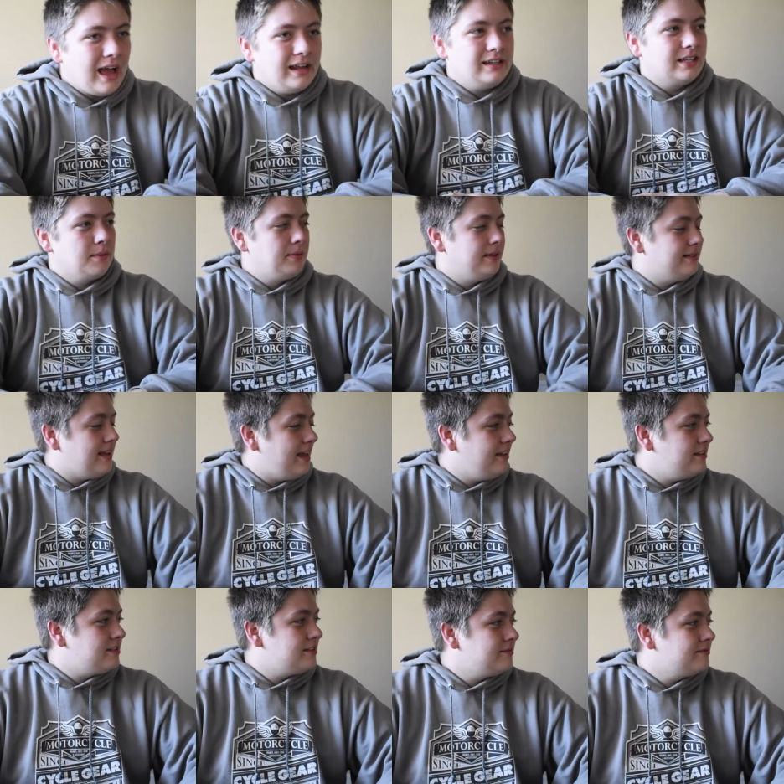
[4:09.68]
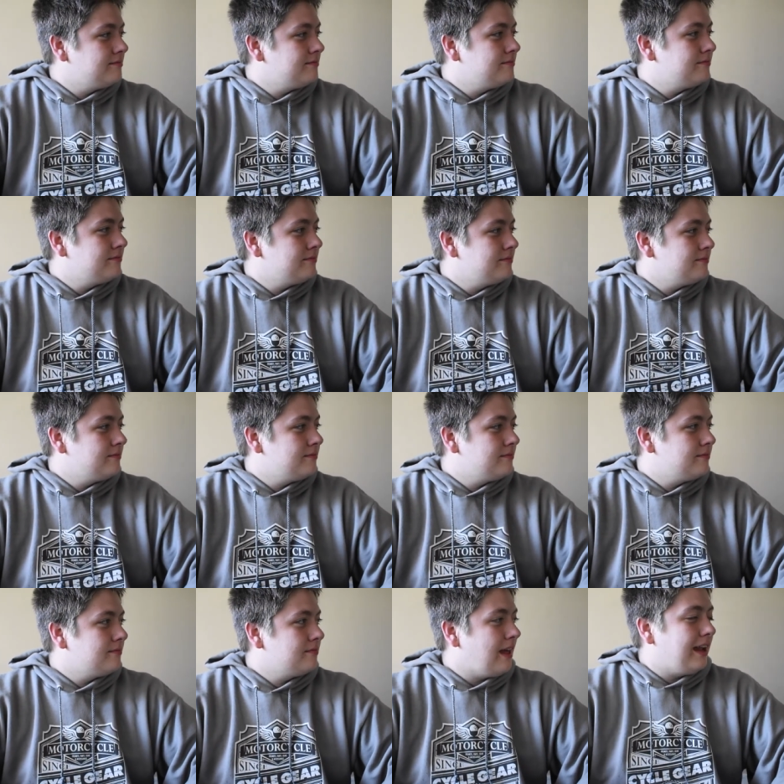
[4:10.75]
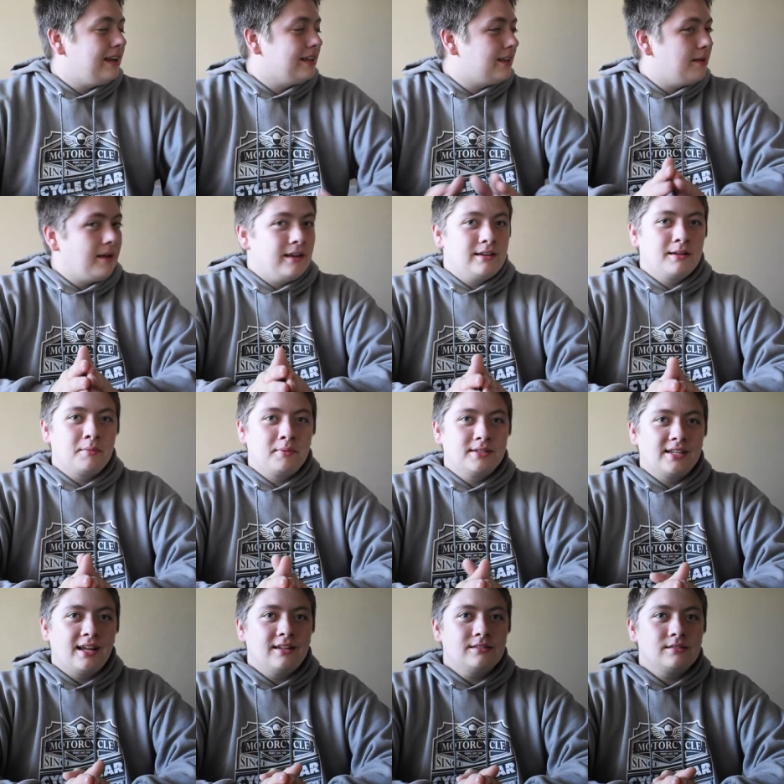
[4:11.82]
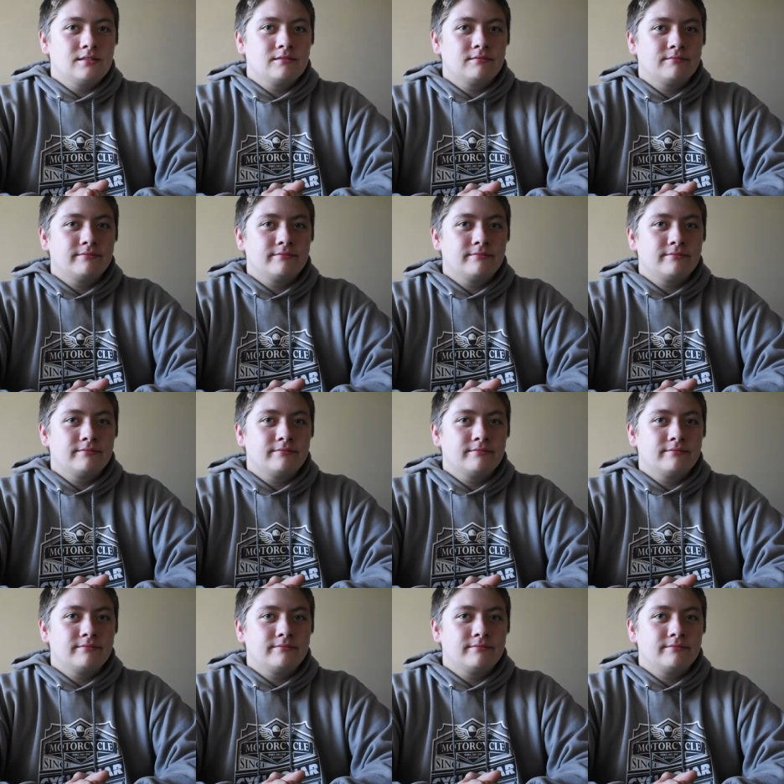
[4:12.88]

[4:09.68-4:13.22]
I need complete silence. I need, I need complete silence.